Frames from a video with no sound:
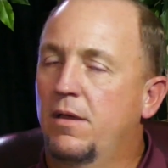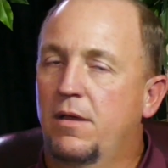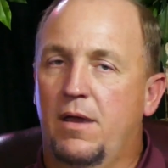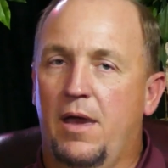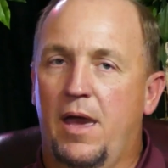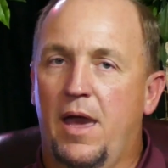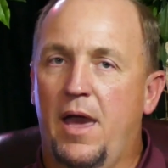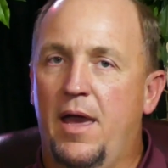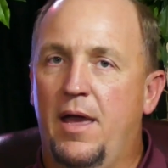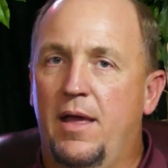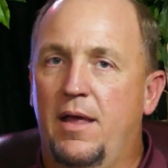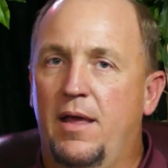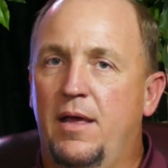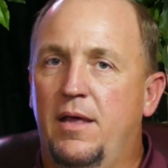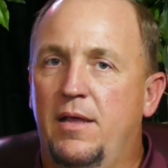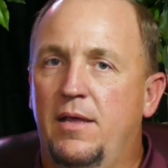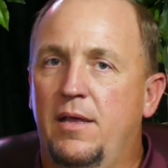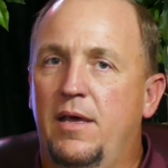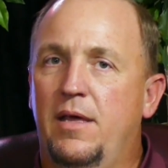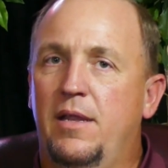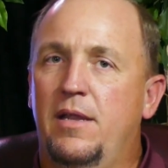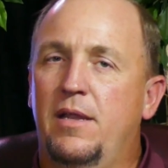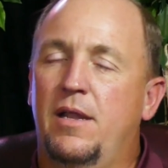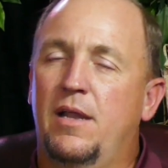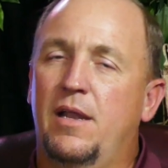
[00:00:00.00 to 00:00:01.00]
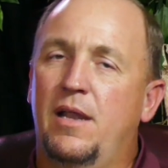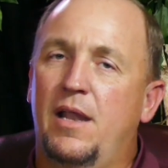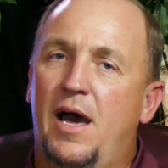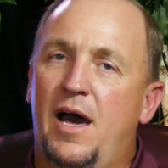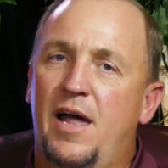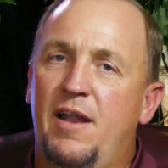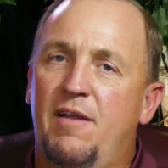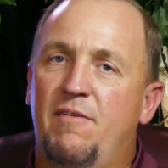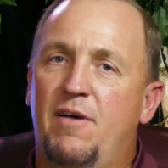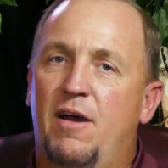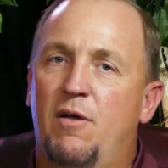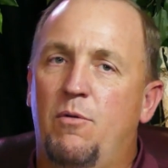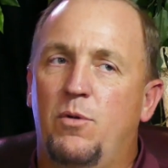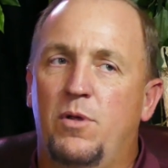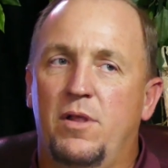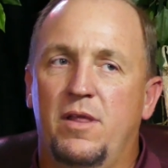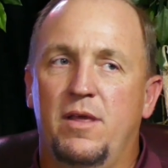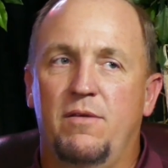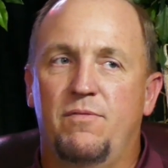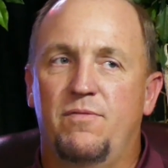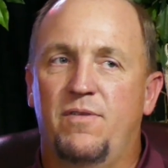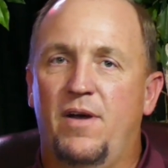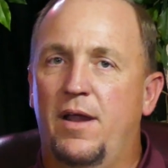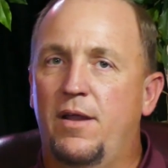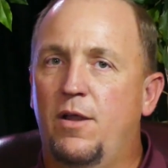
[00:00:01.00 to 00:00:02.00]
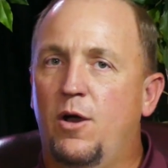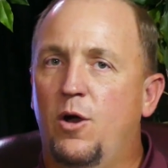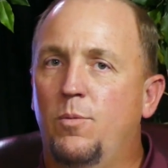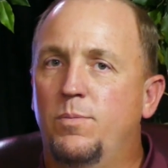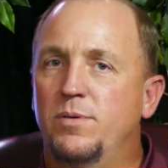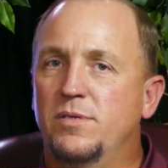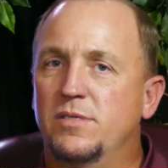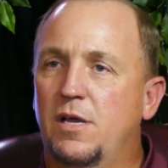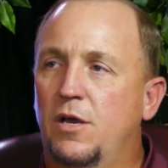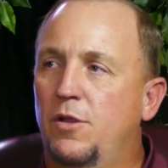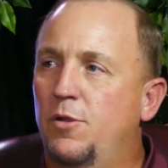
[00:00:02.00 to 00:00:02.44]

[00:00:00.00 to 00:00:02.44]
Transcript: And a lot of I really find hope is other